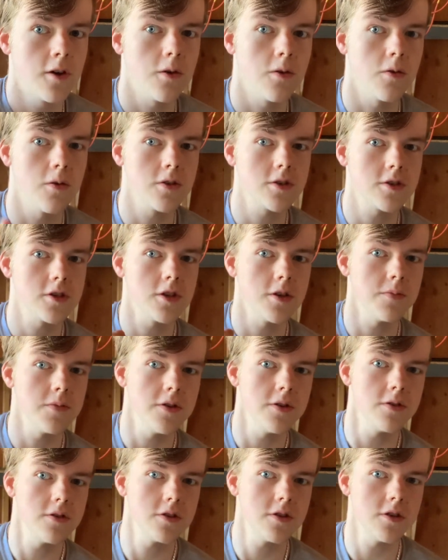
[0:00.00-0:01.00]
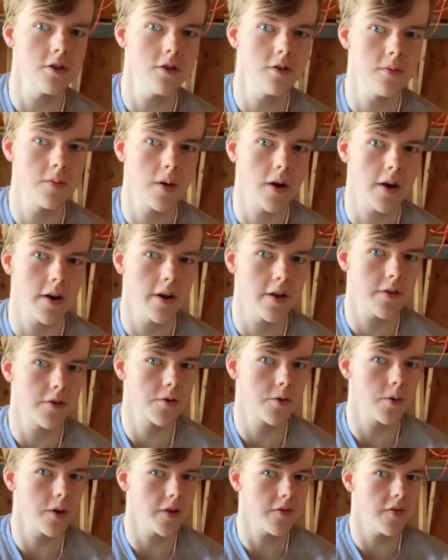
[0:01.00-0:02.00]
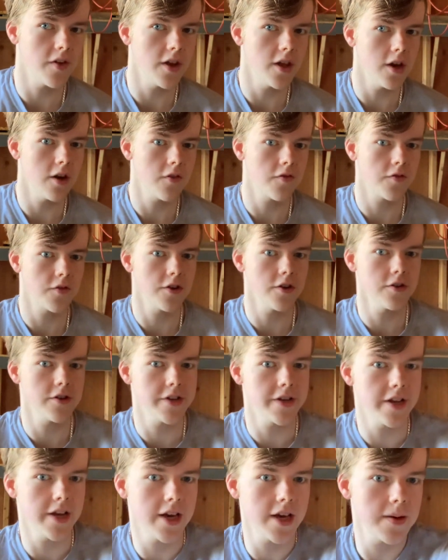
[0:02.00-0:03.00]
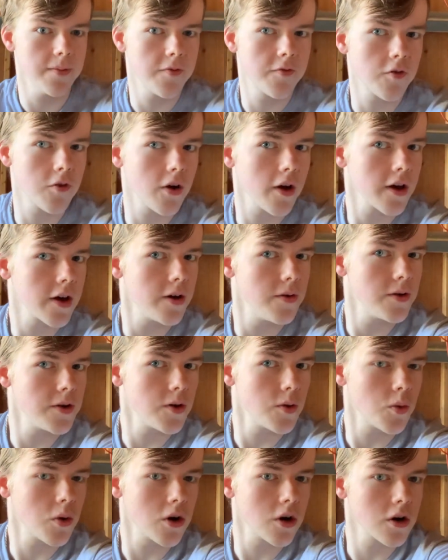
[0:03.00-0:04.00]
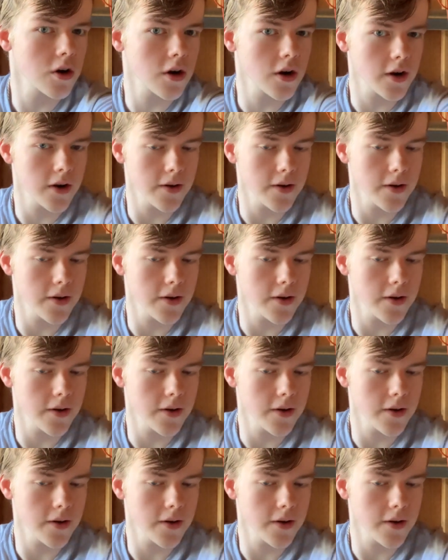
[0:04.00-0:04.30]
What's up, YouTube? Got another quick video for you today before I go into work.